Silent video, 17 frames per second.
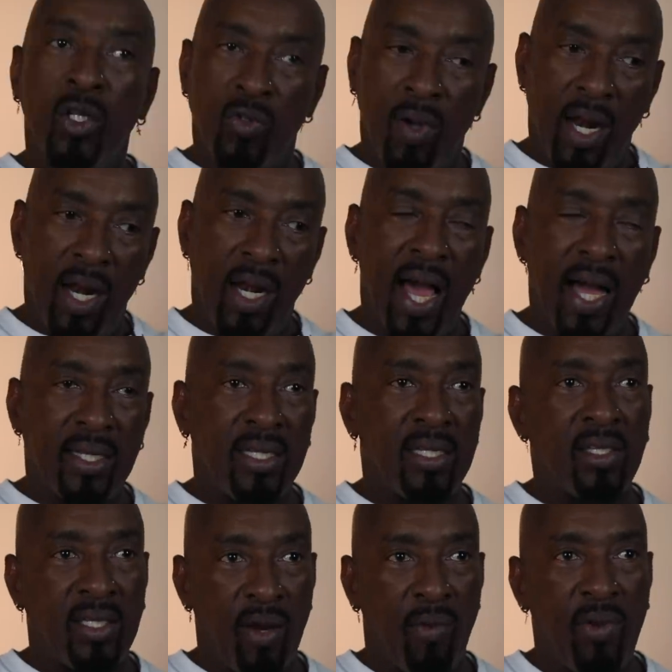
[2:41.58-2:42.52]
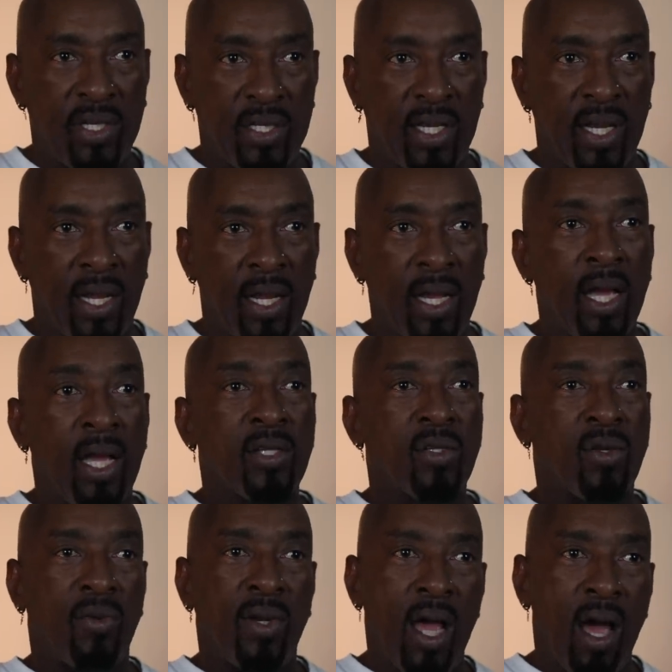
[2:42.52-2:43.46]
trying to lock this series in.
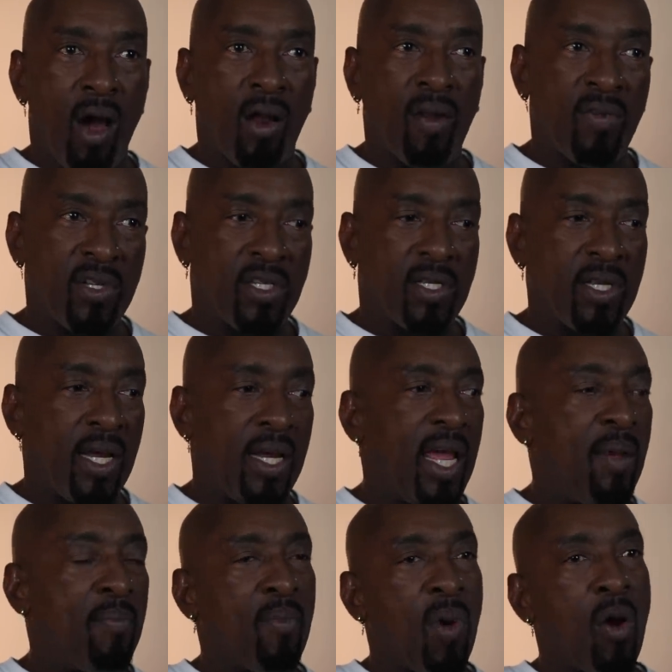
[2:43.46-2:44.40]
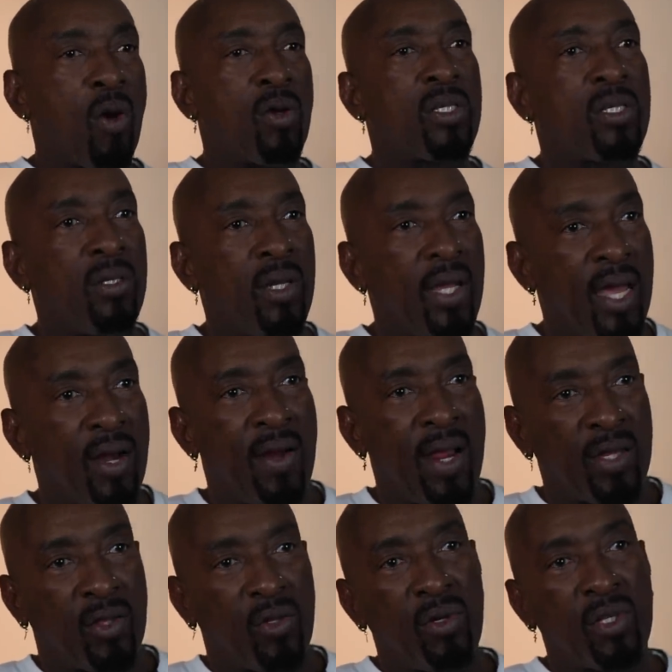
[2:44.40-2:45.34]
So now all of a sudden it merged to the
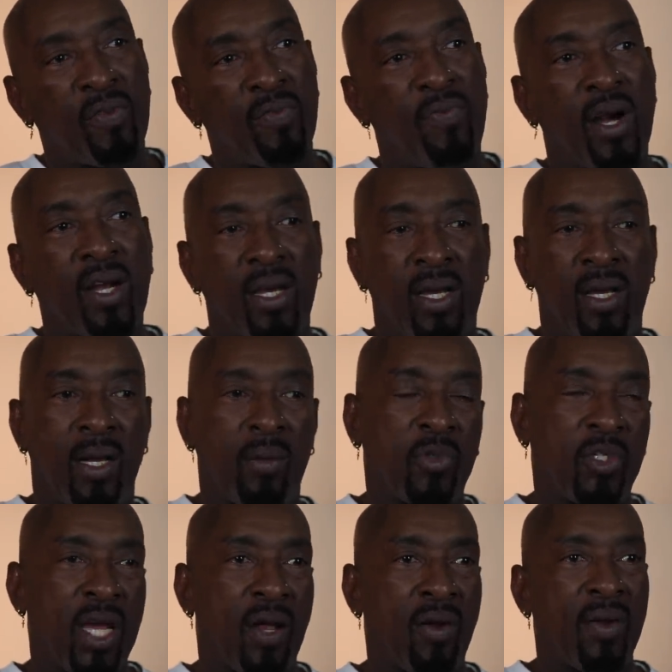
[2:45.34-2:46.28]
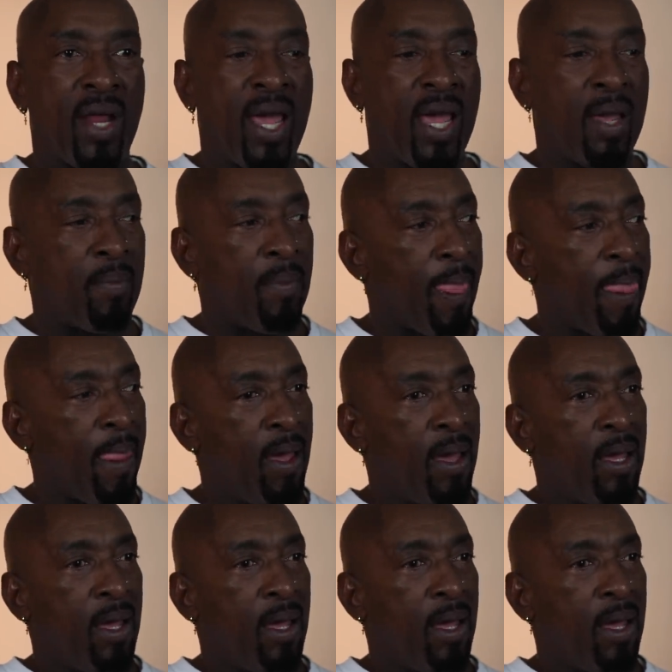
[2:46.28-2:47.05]
internet through this fucking channel named